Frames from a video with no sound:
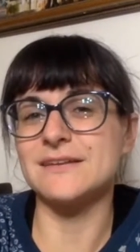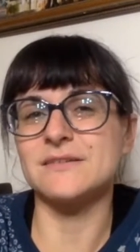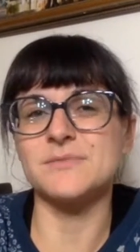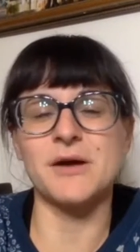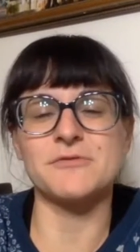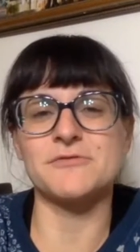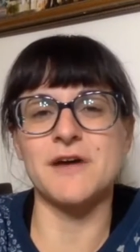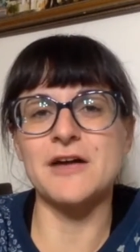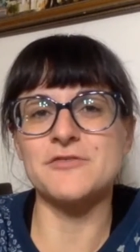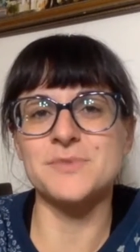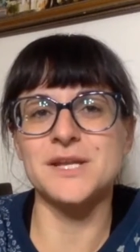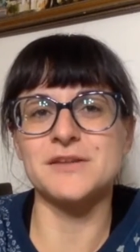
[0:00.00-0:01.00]
It's about
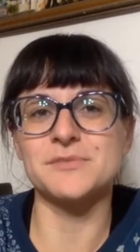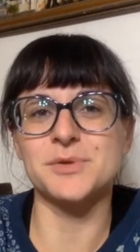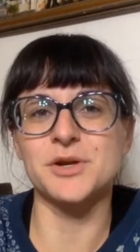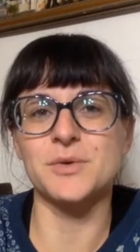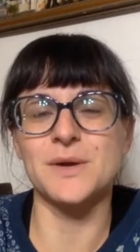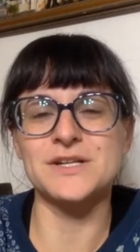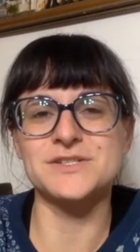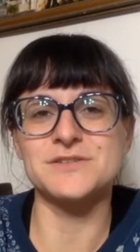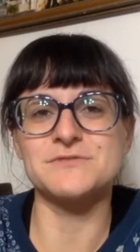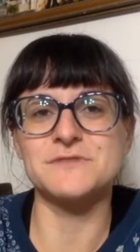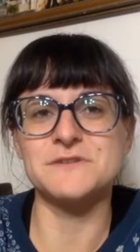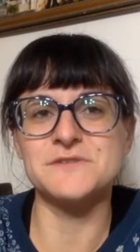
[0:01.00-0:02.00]
5 minutes per
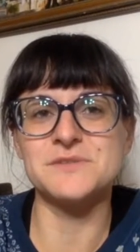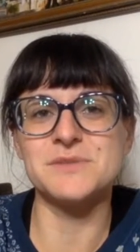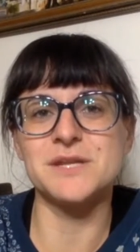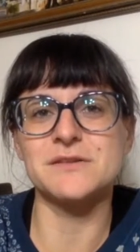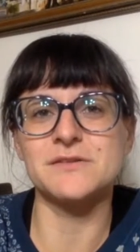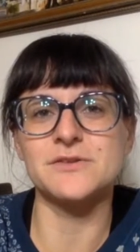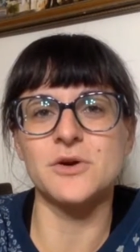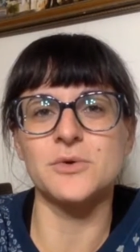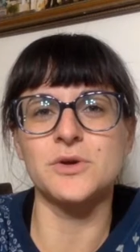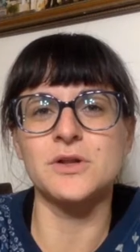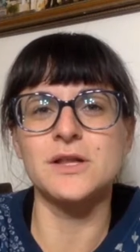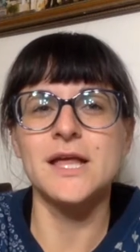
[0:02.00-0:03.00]
question, 50 minutes
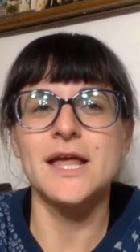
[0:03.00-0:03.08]
total.